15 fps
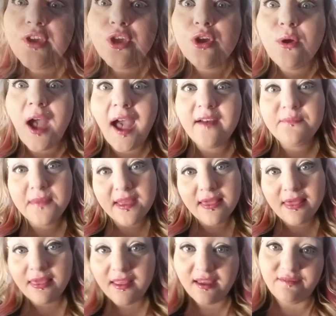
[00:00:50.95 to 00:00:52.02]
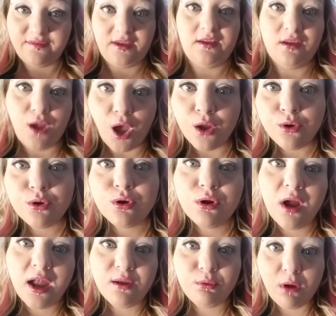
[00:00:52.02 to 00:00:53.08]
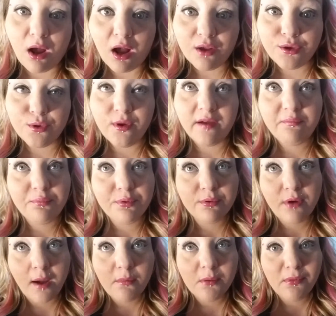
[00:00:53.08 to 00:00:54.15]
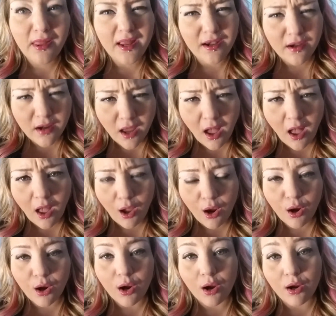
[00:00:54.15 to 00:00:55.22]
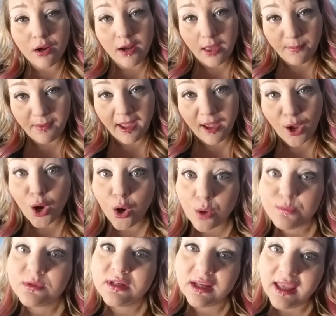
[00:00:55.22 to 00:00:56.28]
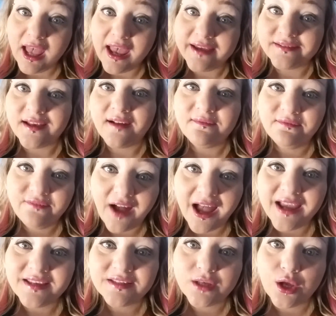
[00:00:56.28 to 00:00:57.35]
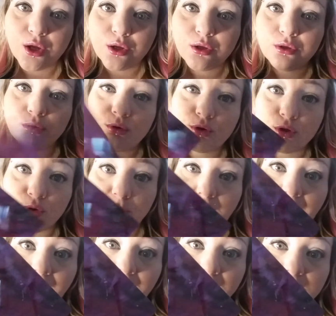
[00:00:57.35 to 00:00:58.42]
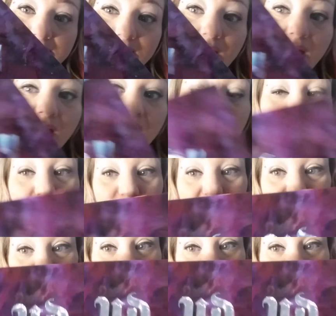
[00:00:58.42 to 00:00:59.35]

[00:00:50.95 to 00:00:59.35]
you have been living under a rock, you have probably not heard about Urban Decay's Vice two palette. First of